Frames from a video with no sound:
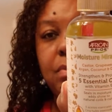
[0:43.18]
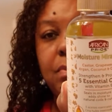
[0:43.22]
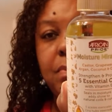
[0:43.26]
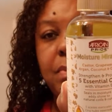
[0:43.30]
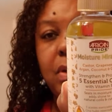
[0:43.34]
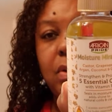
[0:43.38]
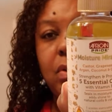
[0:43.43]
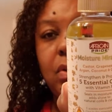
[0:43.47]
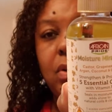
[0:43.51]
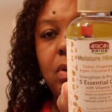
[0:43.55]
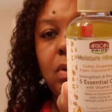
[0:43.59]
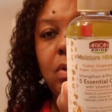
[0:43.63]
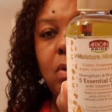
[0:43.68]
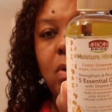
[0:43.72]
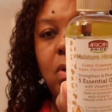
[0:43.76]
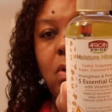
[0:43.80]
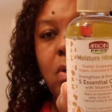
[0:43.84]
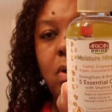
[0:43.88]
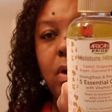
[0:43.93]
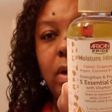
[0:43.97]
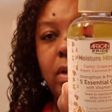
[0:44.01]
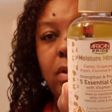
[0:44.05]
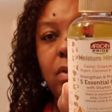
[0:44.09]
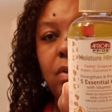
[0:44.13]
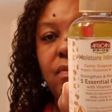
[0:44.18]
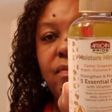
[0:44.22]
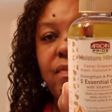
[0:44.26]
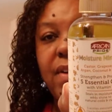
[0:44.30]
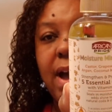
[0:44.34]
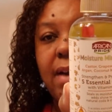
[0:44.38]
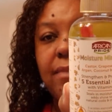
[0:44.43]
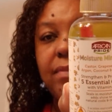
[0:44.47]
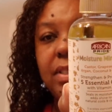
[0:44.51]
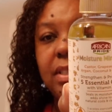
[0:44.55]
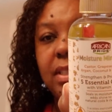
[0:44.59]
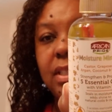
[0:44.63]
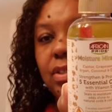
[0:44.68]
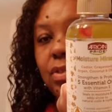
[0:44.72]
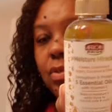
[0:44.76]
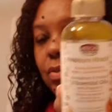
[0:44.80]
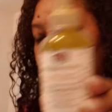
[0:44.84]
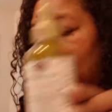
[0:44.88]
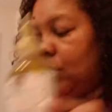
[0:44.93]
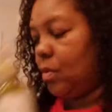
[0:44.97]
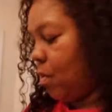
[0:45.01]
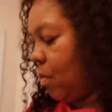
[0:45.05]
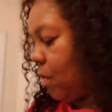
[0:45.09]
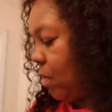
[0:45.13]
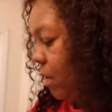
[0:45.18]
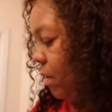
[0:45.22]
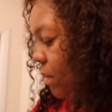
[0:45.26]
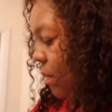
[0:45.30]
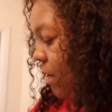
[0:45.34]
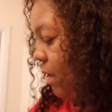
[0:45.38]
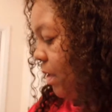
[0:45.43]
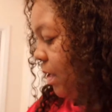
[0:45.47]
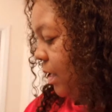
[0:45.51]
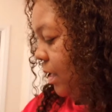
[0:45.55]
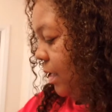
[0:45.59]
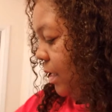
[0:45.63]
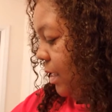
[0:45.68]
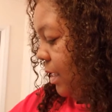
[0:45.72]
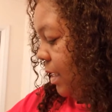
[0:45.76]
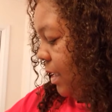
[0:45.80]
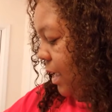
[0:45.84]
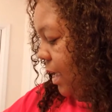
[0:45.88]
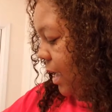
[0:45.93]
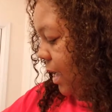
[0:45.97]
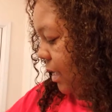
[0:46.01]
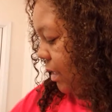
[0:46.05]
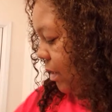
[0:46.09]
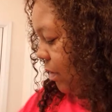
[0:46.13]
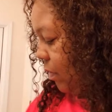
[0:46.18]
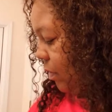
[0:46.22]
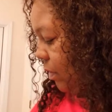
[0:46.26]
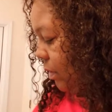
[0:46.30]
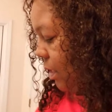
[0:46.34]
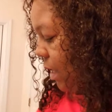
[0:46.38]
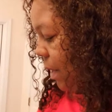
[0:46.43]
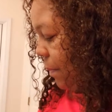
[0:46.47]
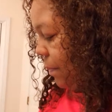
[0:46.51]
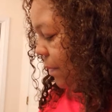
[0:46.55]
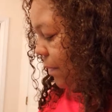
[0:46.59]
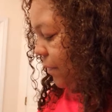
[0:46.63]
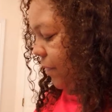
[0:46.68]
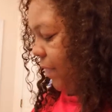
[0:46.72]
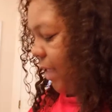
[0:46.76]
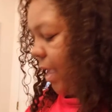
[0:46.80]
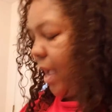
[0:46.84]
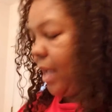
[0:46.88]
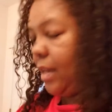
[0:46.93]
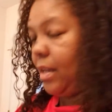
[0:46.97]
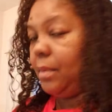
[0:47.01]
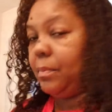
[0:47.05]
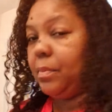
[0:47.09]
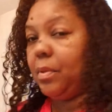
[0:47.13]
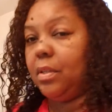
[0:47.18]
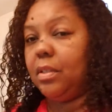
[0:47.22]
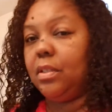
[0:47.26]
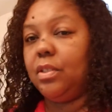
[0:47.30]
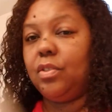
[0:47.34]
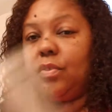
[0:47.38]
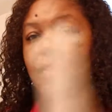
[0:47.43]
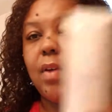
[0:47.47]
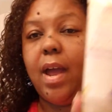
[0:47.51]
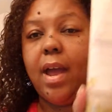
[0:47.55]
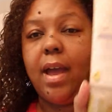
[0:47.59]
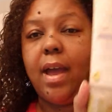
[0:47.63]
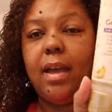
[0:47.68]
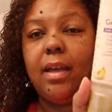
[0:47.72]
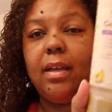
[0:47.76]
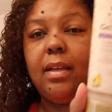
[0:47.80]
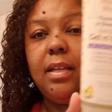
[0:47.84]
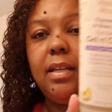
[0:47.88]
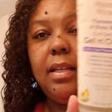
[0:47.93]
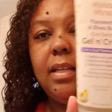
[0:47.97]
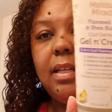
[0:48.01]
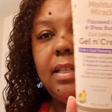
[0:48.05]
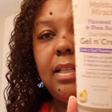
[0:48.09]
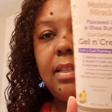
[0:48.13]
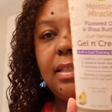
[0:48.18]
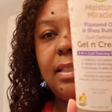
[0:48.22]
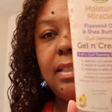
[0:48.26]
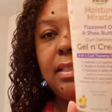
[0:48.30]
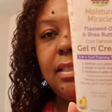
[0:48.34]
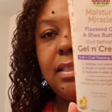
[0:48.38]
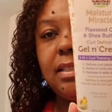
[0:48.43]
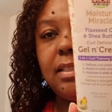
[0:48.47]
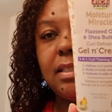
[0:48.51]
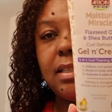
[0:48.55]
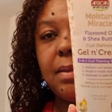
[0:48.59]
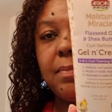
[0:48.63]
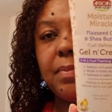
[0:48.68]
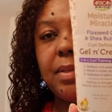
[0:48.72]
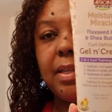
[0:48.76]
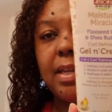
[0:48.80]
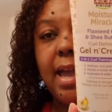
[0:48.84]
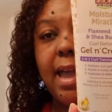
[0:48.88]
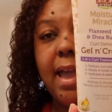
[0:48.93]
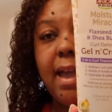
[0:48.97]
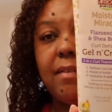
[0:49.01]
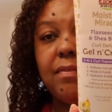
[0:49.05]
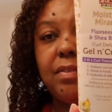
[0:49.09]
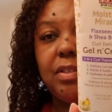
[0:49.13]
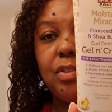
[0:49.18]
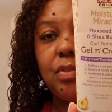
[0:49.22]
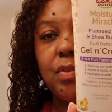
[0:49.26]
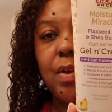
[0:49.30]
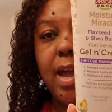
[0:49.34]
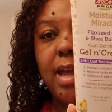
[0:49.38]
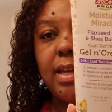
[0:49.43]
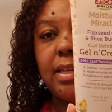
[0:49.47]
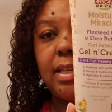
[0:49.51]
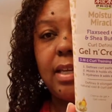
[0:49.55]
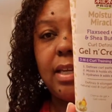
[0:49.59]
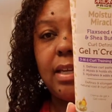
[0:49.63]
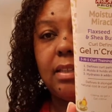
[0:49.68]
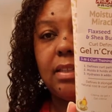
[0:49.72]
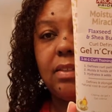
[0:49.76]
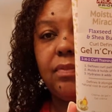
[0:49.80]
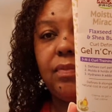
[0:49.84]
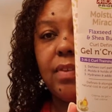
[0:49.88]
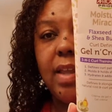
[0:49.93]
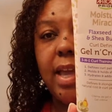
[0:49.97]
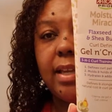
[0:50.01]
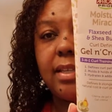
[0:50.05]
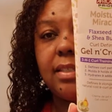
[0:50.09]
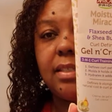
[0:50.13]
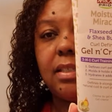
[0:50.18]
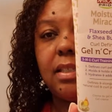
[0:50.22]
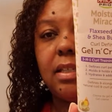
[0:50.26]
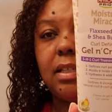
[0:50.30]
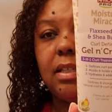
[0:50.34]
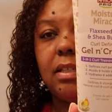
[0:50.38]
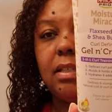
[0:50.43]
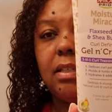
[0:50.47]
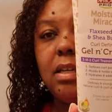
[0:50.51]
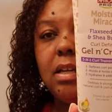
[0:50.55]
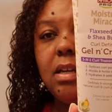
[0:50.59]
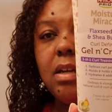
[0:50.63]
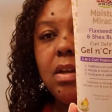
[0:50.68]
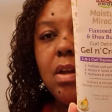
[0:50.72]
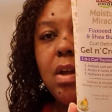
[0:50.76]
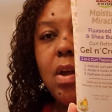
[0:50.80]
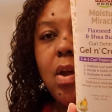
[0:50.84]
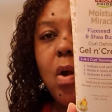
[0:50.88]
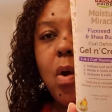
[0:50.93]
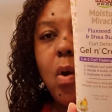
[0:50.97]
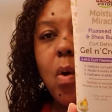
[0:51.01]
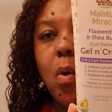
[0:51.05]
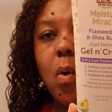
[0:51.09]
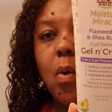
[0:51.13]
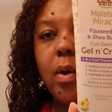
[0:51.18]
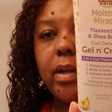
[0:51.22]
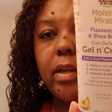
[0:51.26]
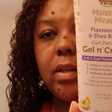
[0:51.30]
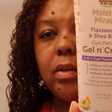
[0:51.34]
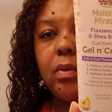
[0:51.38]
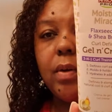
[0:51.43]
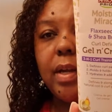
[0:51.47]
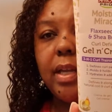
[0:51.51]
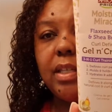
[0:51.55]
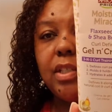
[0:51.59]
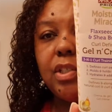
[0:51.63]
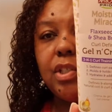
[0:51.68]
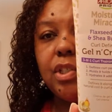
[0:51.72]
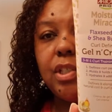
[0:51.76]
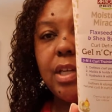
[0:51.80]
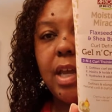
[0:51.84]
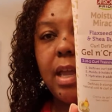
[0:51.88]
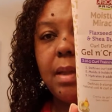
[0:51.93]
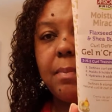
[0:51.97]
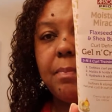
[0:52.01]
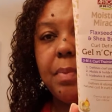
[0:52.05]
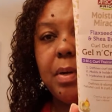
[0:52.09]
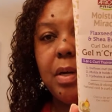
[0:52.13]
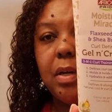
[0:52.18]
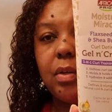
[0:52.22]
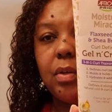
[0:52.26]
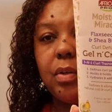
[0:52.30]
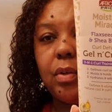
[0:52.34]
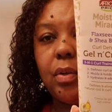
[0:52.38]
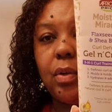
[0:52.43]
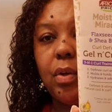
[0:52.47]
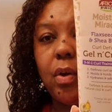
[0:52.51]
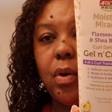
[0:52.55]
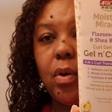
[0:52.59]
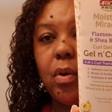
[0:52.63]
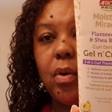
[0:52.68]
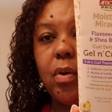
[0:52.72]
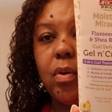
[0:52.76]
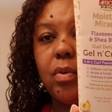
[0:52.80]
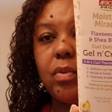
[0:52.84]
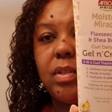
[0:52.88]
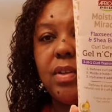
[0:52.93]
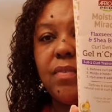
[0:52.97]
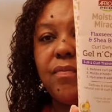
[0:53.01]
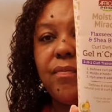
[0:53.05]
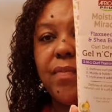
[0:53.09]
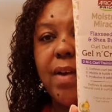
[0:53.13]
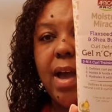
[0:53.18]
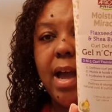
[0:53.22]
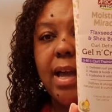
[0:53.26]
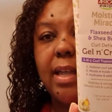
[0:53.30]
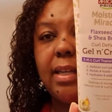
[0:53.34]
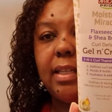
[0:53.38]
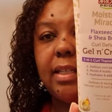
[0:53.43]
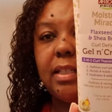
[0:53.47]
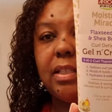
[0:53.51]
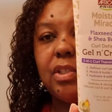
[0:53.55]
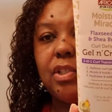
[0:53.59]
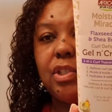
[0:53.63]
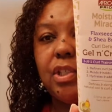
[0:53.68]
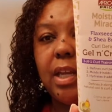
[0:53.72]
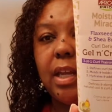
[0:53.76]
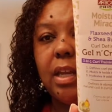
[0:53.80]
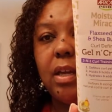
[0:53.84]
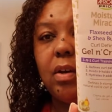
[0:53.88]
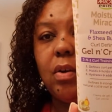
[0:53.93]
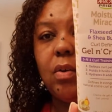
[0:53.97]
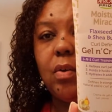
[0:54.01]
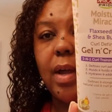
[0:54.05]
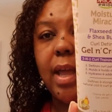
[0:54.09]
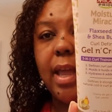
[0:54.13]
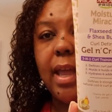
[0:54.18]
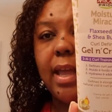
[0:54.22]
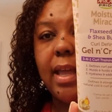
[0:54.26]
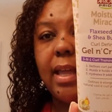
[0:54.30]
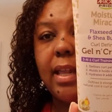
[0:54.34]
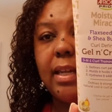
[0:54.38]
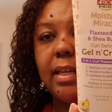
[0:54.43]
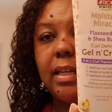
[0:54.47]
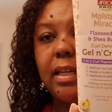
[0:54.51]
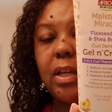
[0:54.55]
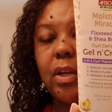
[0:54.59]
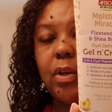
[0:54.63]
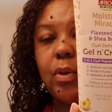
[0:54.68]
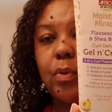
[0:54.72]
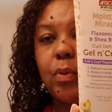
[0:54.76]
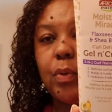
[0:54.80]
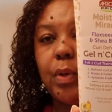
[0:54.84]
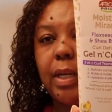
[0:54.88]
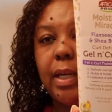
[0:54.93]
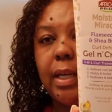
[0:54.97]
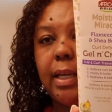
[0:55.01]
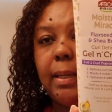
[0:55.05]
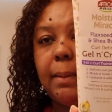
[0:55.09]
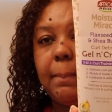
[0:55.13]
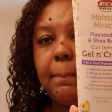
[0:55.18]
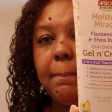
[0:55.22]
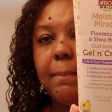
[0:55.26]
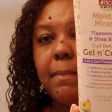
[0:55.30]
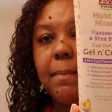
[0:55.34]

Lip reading: Miracle Oil, 5 Essentials Oil. And on top of that, I'm going to try, this is something I haven't tried yet, the Flaxseed Oil and Shea Butter Curl Defining Gel and Cream.